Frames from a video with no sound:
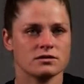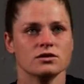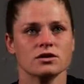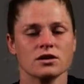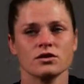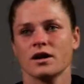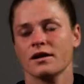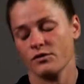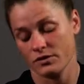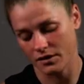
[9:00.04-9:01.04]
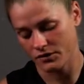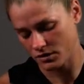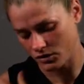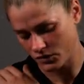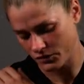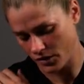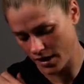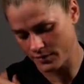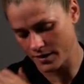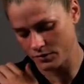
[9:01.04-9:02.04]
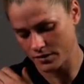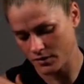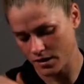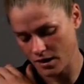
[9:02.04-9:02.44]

look, uh, I've got a lot of great people in my